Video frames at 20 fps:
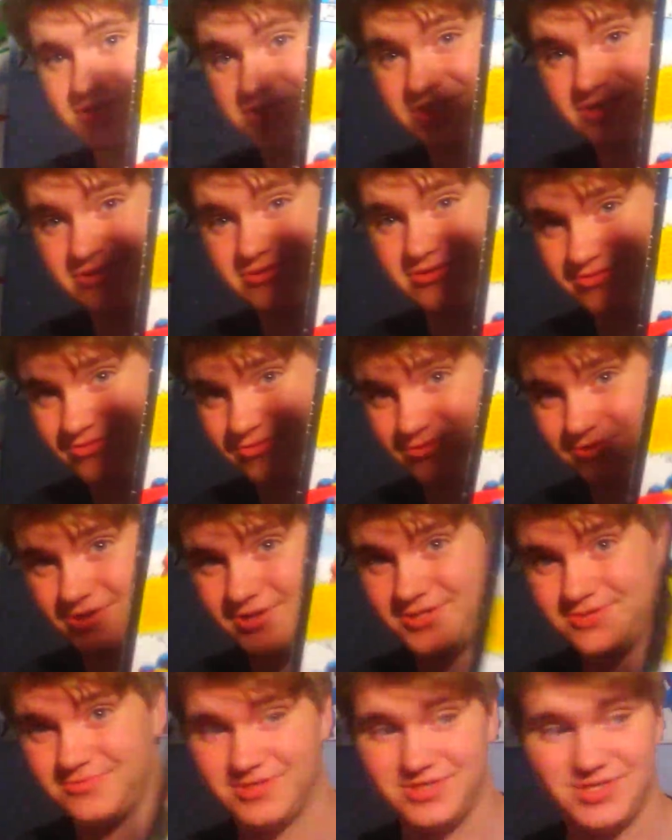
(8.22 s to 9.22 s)
Secret
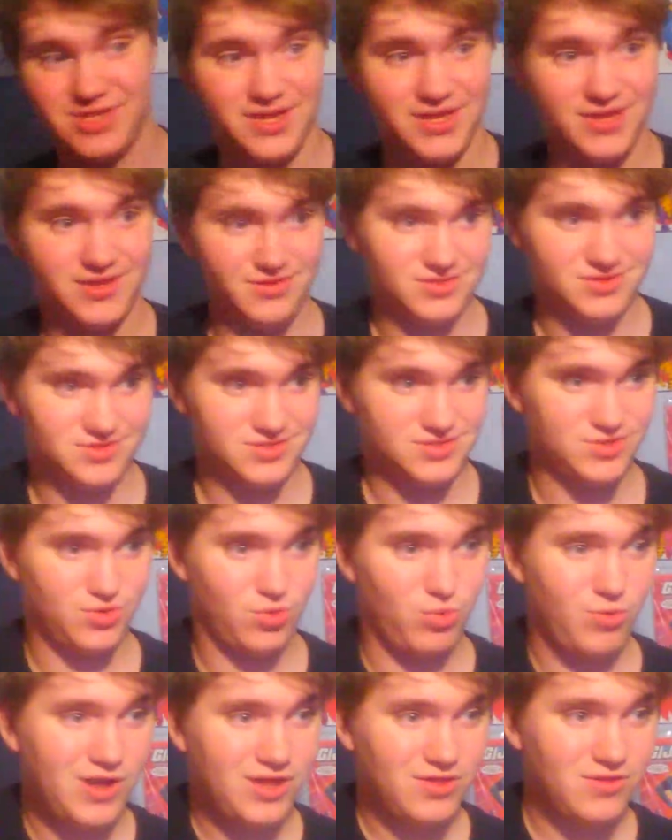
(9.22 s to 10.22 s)
Wars was a
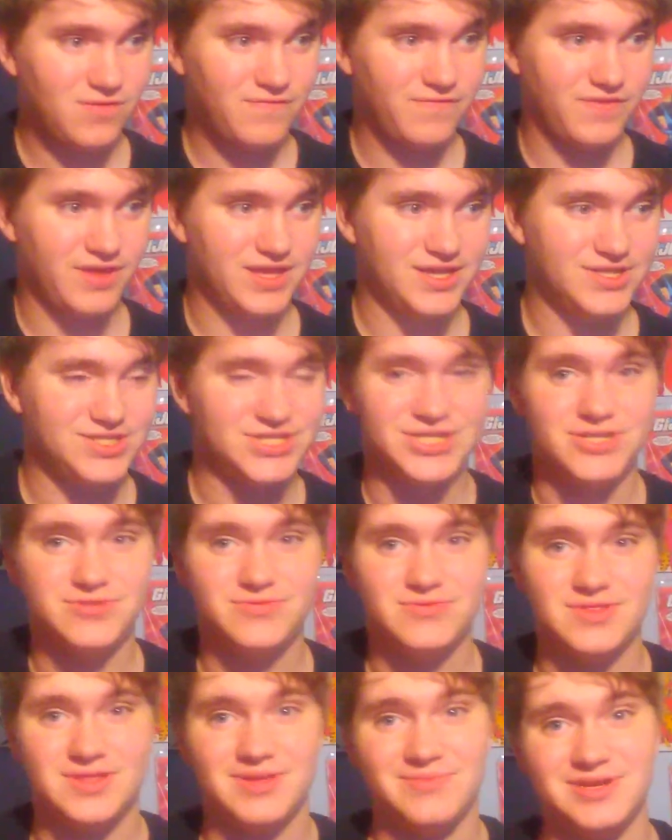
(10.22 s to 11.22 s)

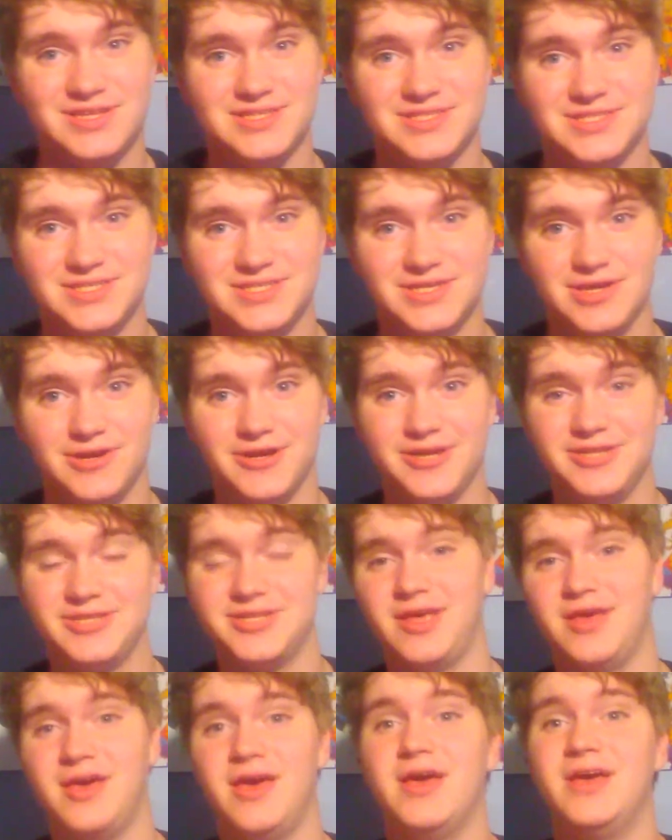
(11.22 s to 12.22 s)
12-issue limited series,
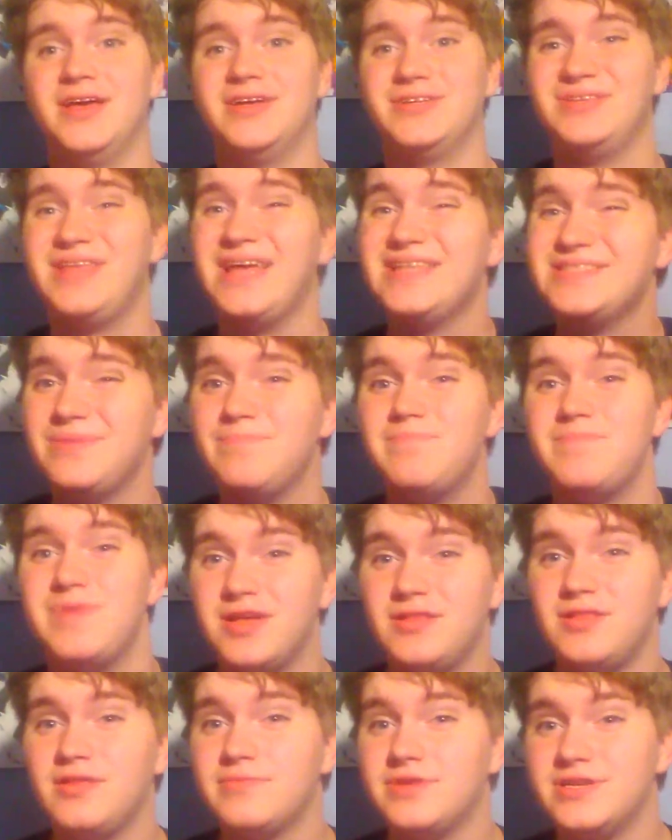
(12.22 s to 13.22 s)
so that's a
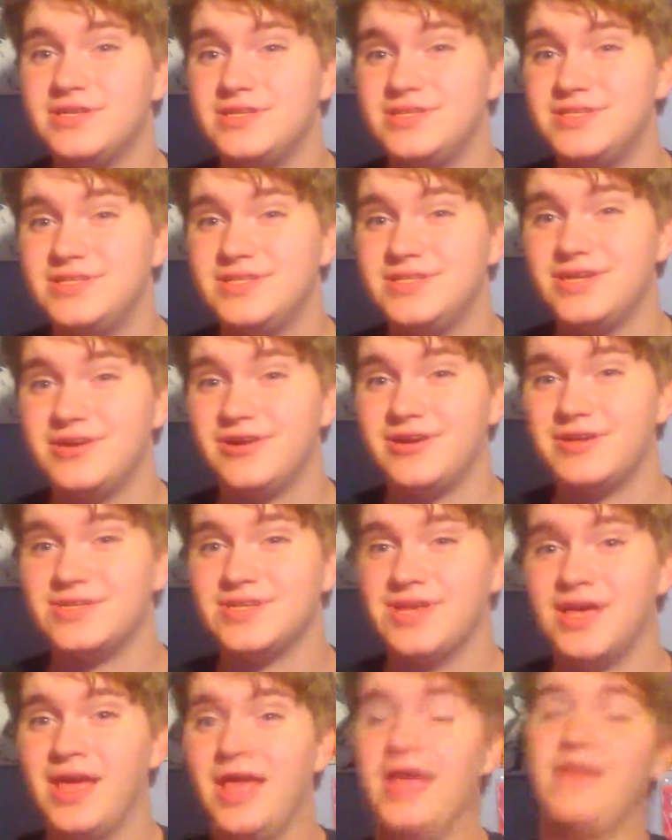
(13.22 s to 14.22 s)
big limited series.
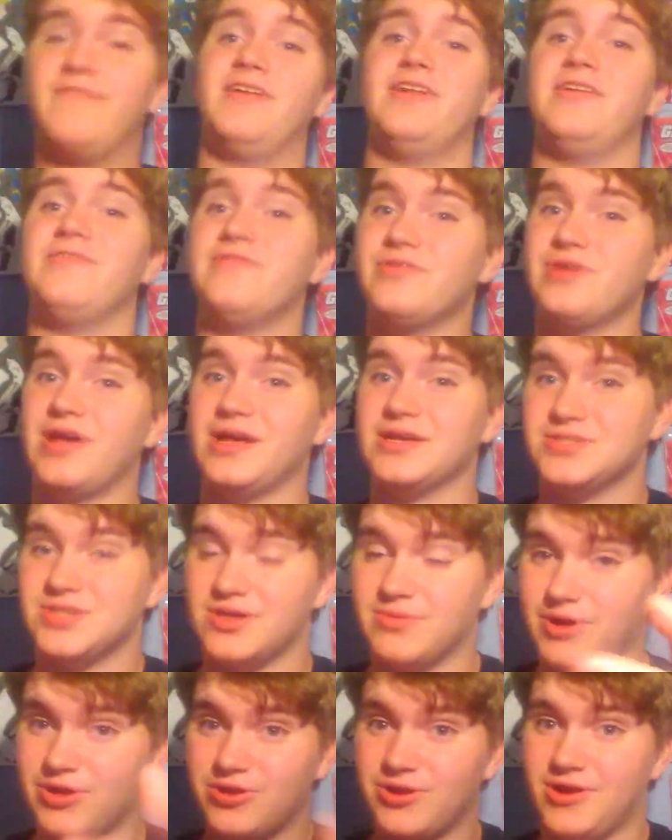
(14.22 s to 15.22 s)
If any of you guys
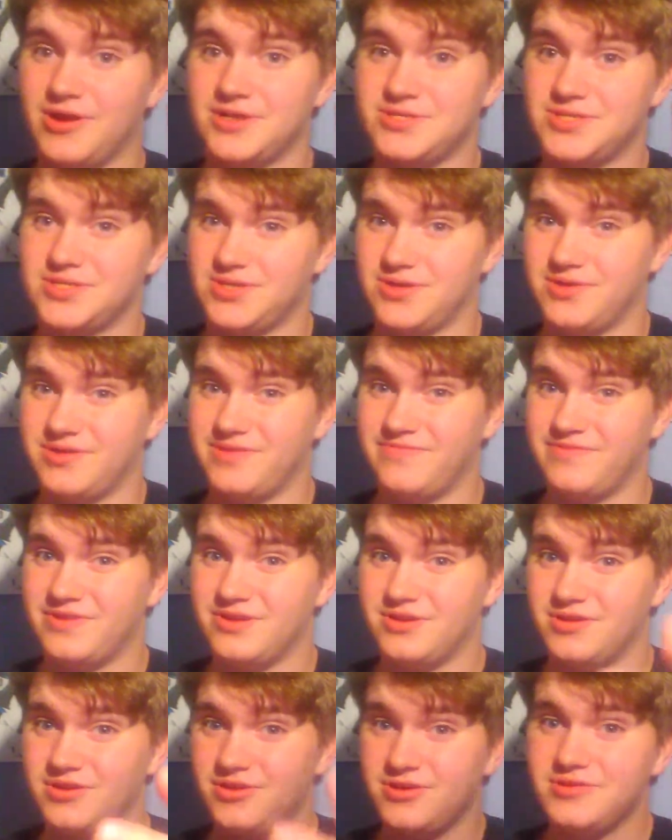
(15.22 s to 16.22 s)
saw my Crisis on
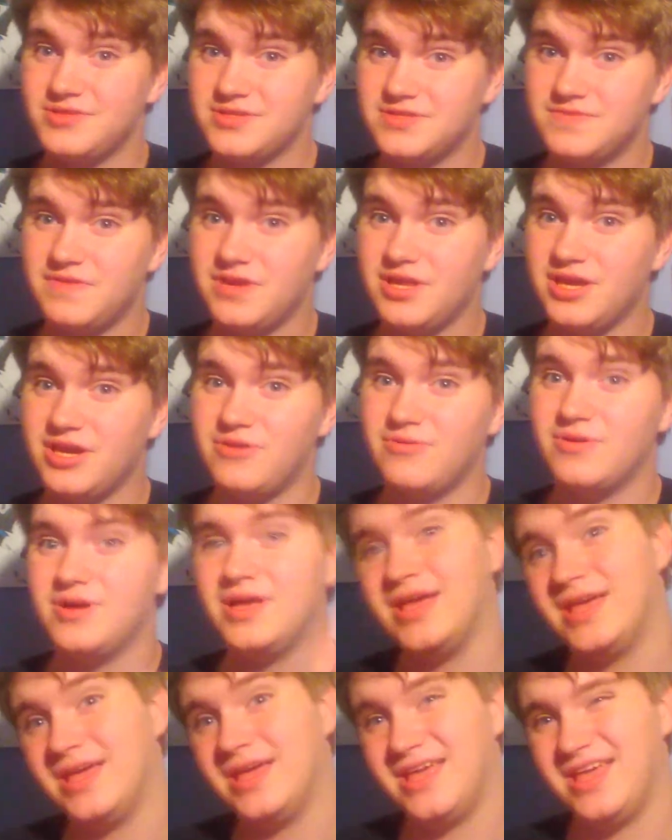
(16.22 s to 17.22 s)
Infinite Earths video,
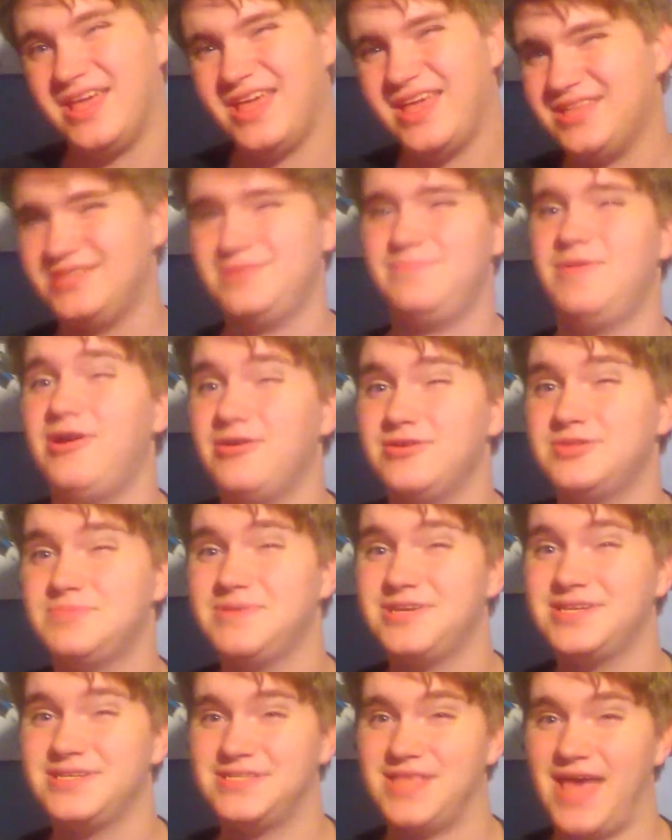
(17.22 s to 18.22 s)
it's about as
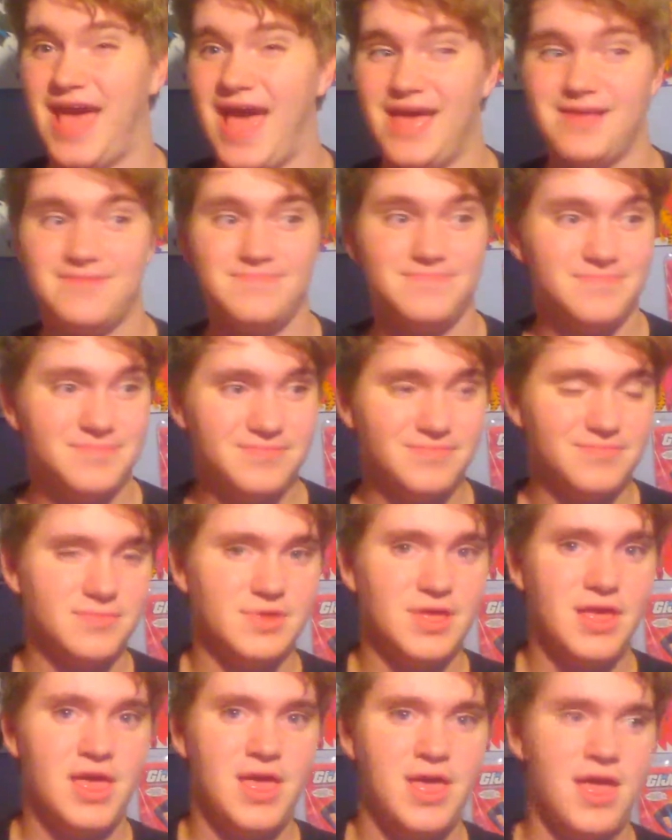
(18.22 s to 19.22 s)
big as that,
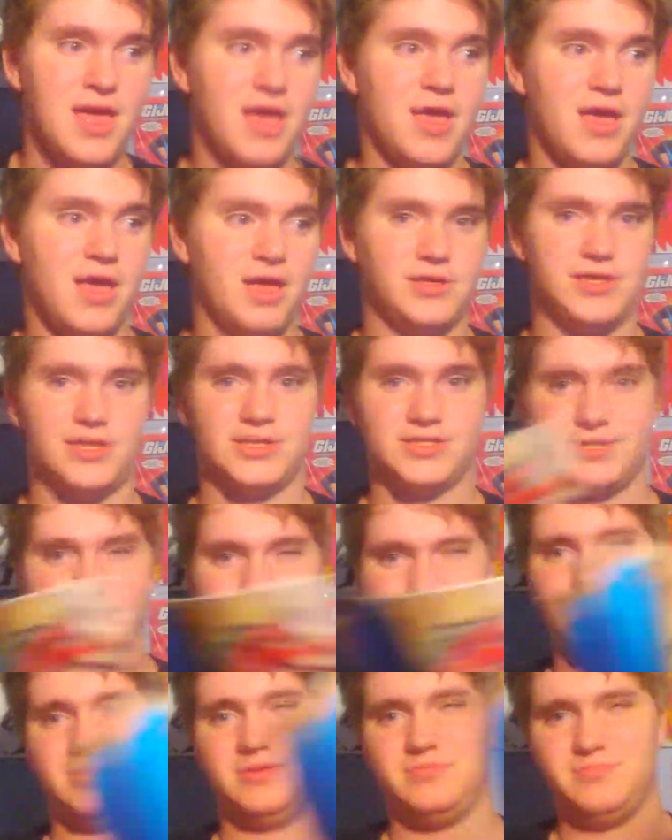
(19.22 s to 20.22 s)

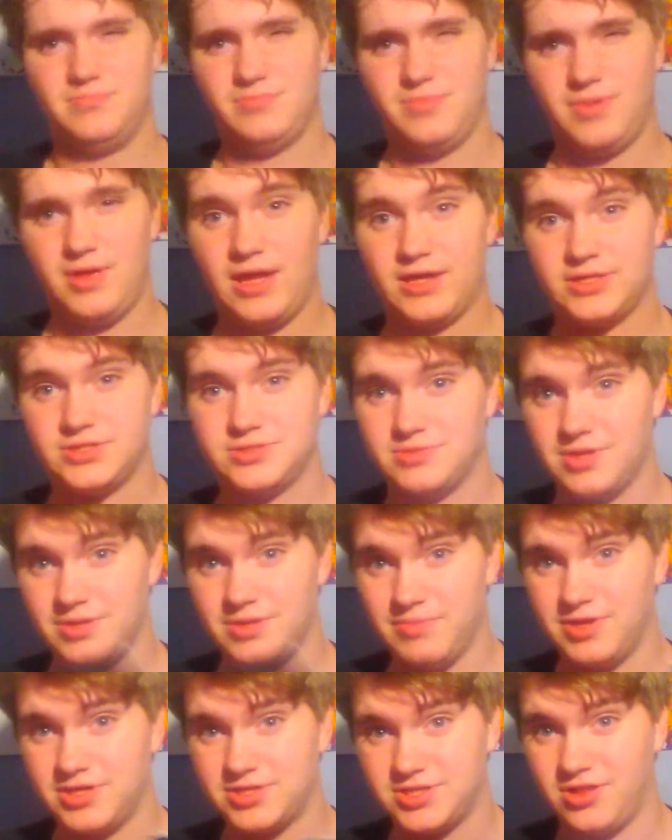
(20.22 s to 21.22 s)
except it actually
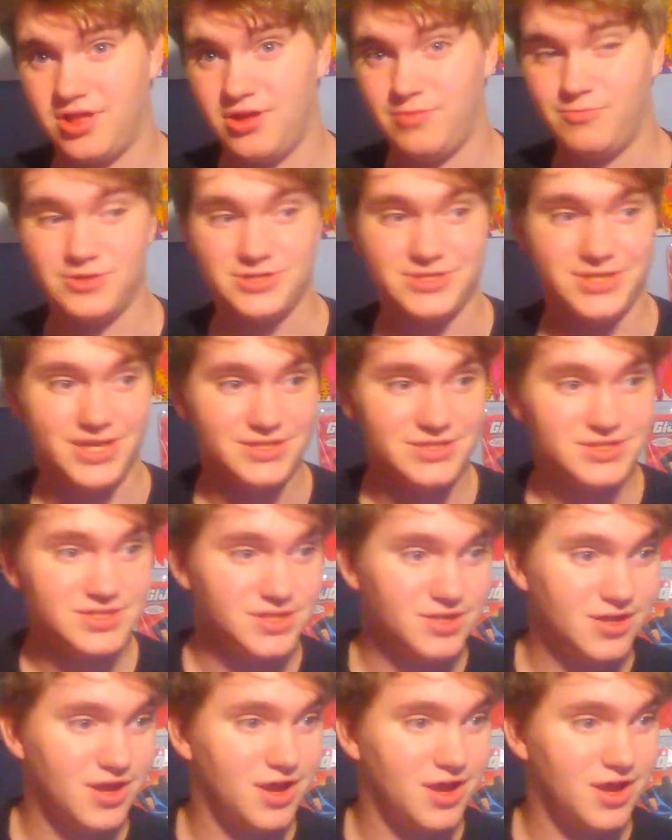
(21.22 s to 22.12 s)
makes a lot more sense.